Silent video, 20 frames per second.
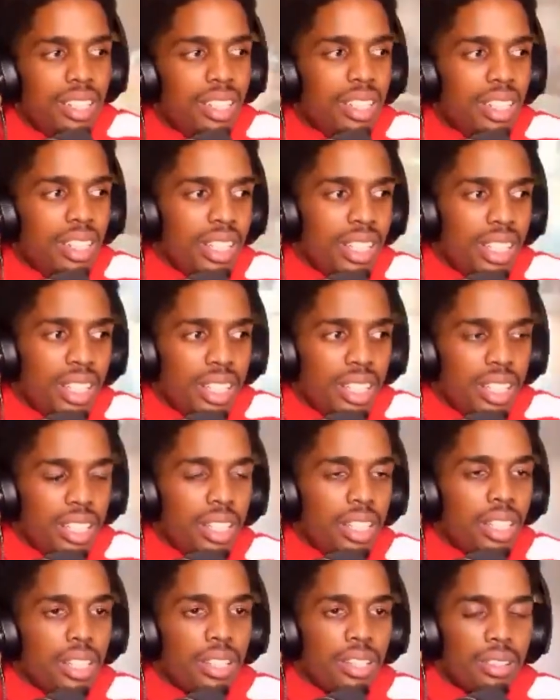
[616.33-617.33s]
the,
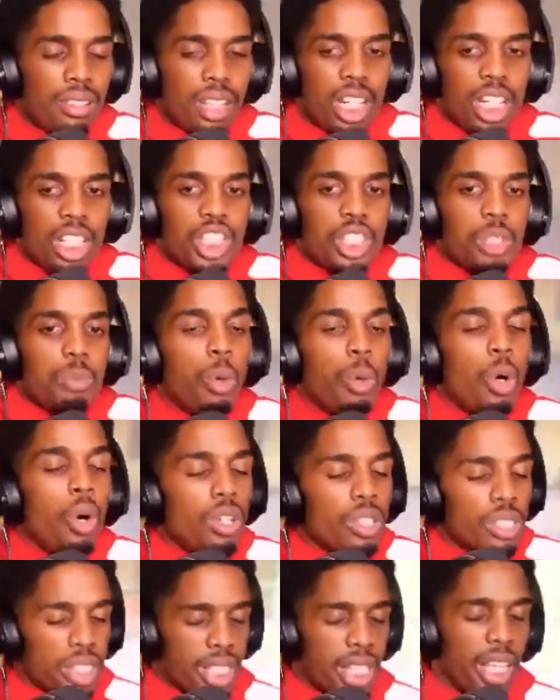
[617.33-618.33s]
the, a small
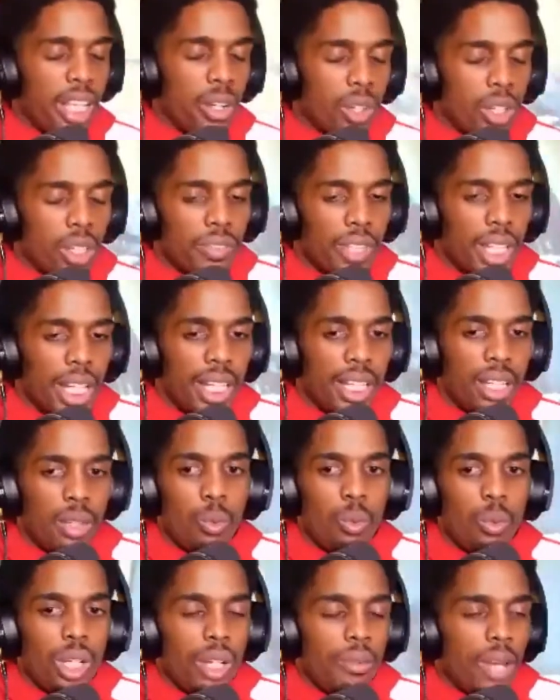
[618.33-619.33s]
scale of like
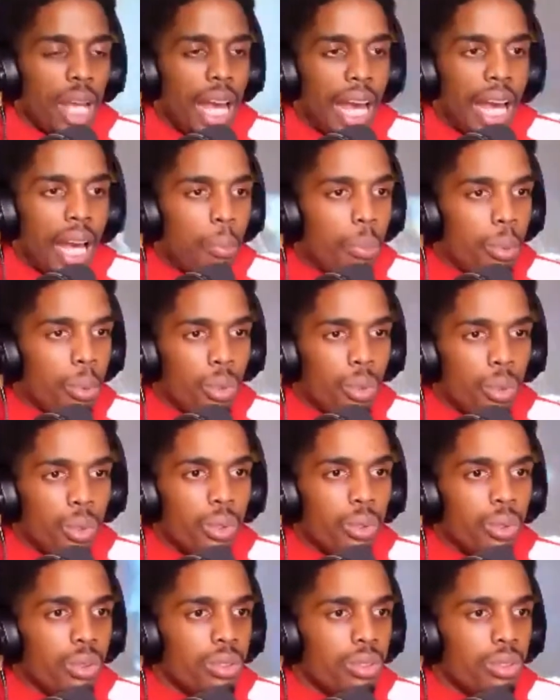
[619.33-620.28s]
what of Apple